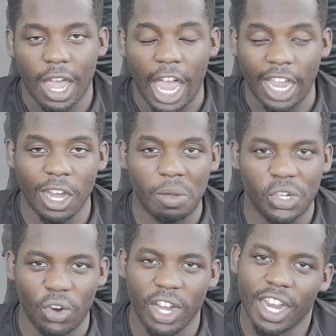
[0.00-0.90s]
I ended up
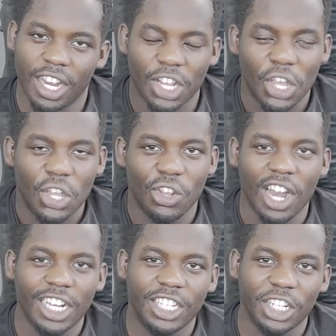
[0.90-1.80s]
joining the
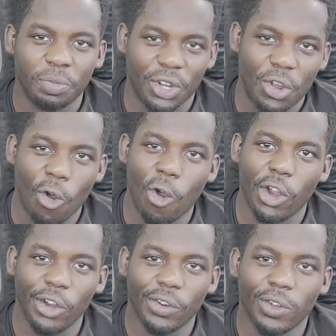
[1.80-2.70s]
United States Marine
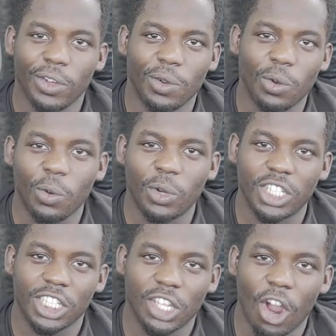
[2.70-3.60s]
Corps,
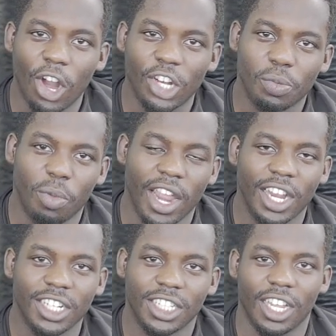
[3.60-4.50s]
which is the hardest
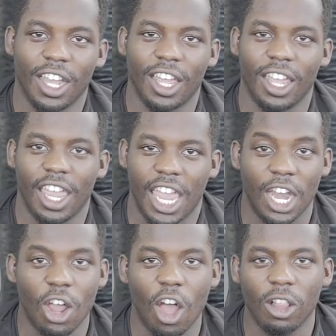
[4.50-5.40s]
branch
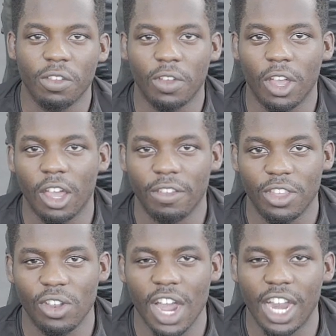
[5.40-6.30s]
in all of
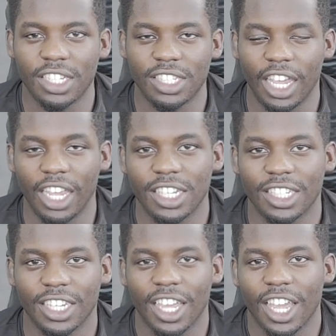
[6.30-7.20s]
the United States.
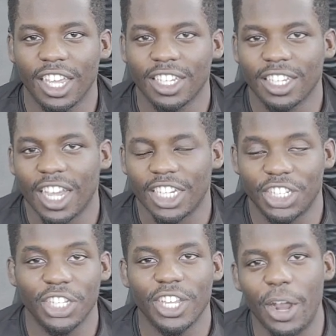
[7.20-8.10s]
I
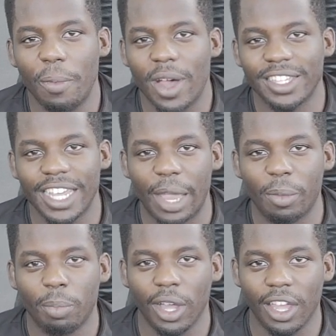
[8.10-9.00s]
should have thought about
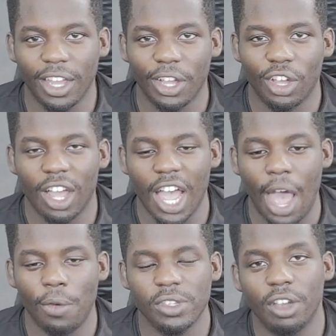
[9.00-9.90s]
that, but
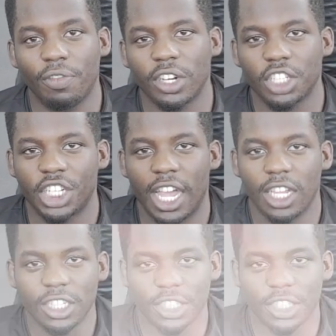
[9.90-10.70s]
I was up for the challenge.